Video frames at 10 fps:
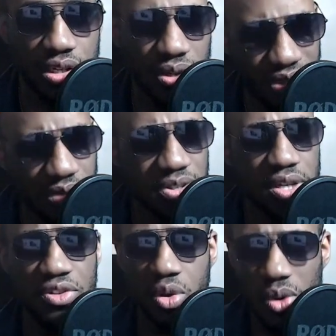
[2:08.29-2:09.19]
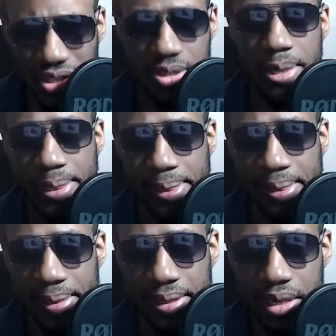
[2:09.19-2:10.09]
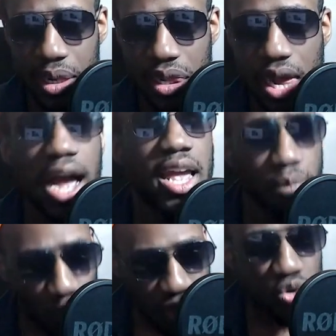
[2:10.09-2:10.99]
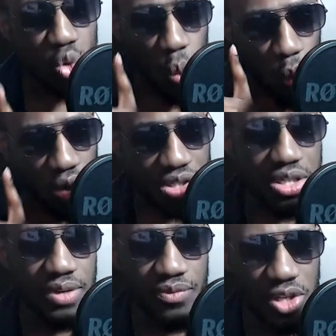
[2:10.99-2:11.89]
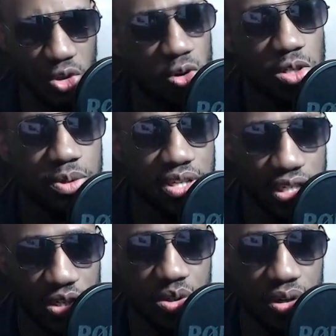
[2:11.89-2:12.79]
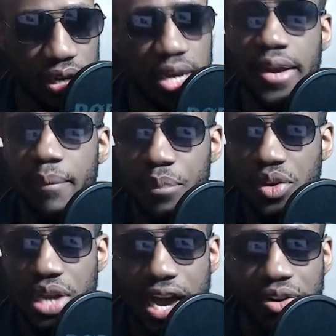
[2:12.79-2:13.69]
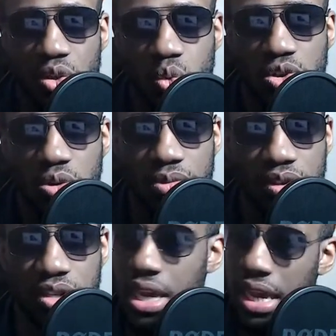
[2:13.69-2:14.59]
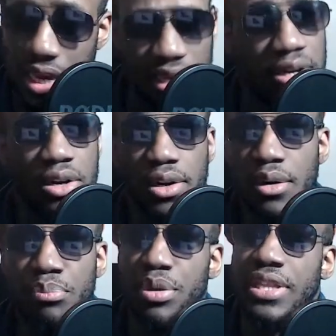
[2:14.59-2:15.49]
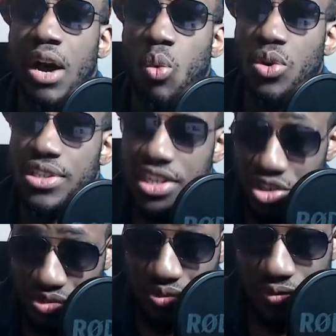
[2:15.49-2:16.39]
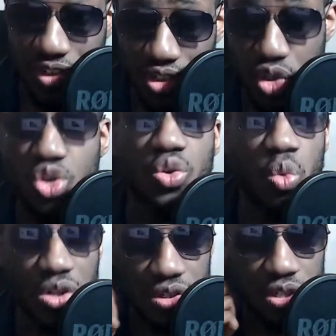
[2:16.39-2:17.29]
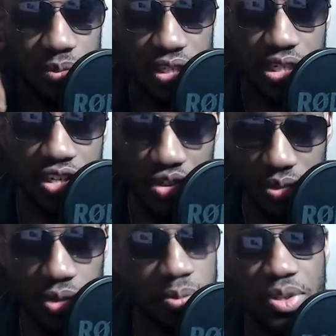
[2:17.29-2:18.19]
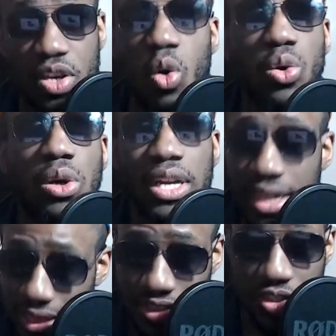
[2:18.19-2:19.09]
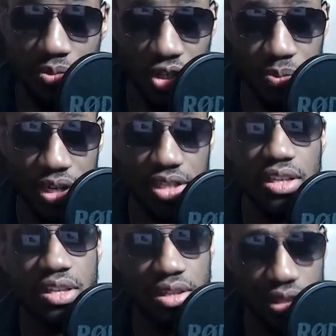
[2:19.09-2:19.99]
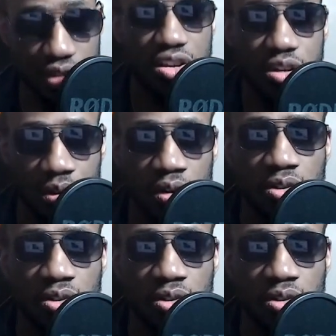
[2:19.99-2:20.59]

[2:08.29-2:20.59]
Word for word: So I said to myself, you know what? I am going to watch this Ultimate Edition because I don't want someone to say, hey, but that wasn't his true vision. You should watch the Ultimate Edition. Which people say, oh no, this is much better than the, than the theatrical cut.